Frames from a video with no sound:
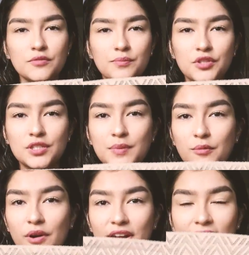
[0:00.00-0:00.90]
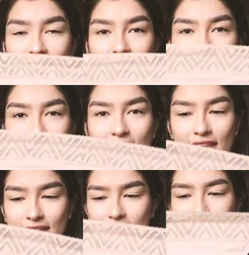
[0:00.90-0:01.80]
I'll just be wearing
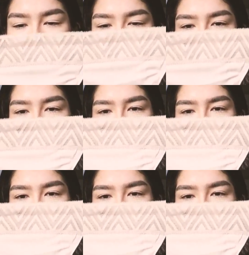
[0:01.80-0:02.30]
this.